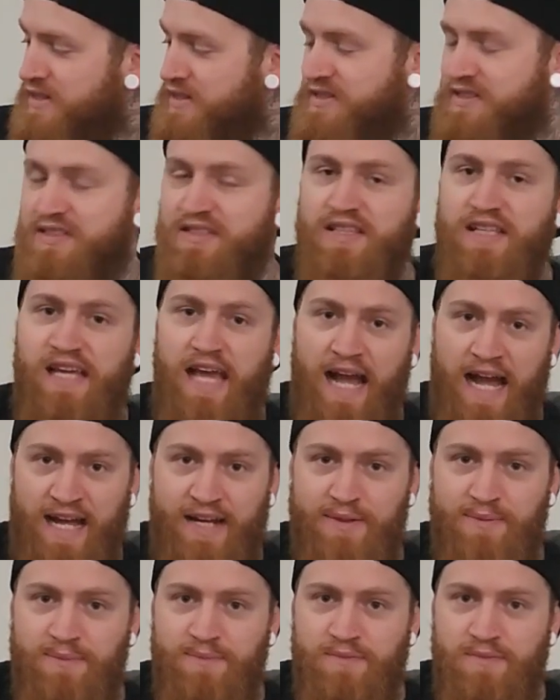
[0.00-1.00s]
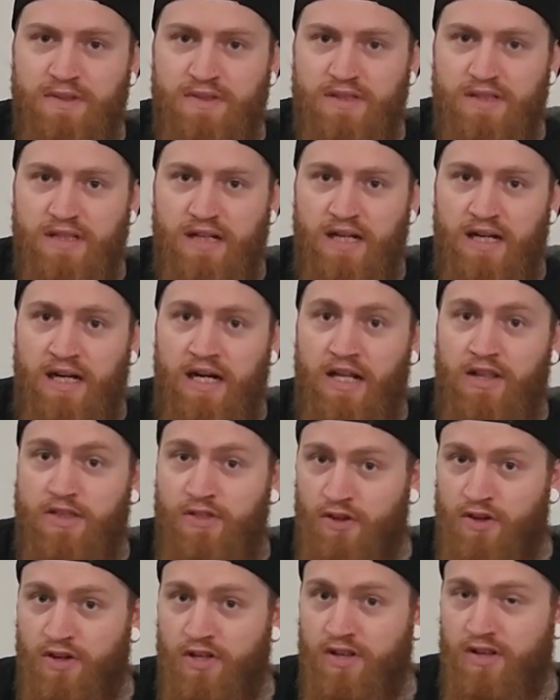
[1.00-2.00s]
This is the Atom
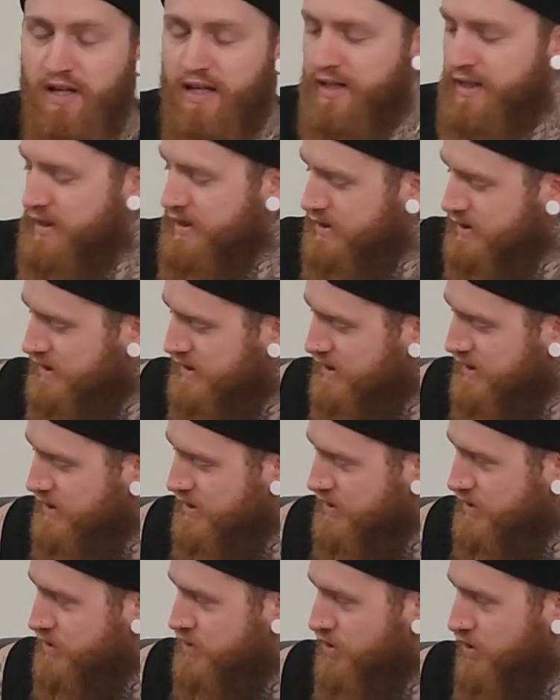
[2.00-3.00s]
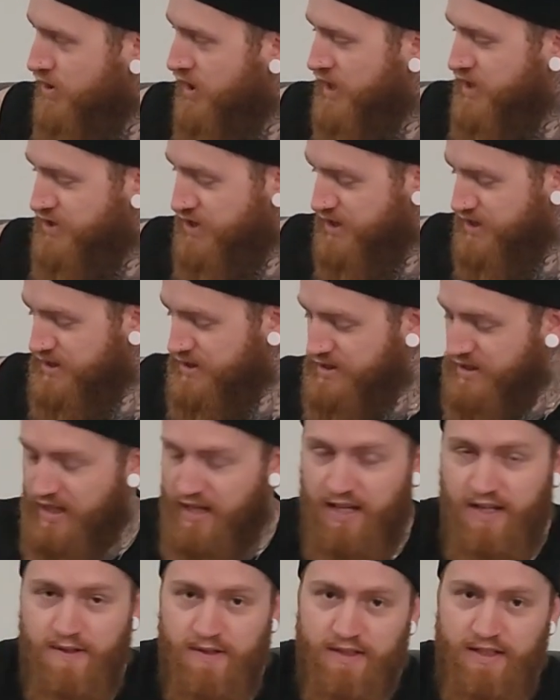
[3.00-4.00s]
30 litre. So as you can
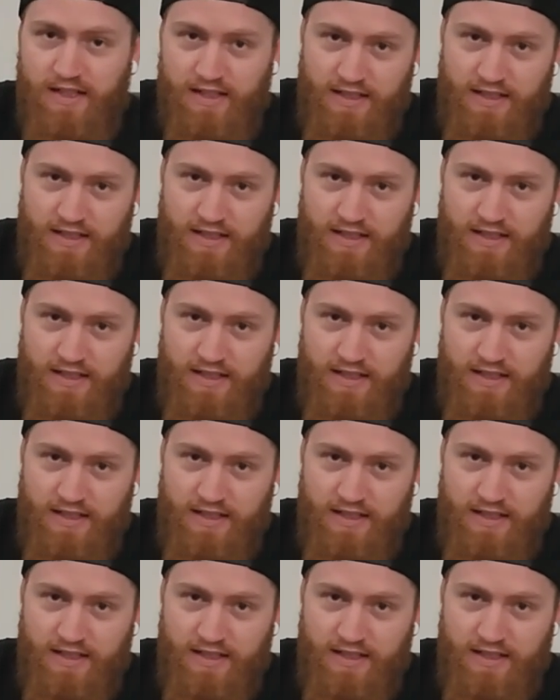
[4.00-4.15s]
see,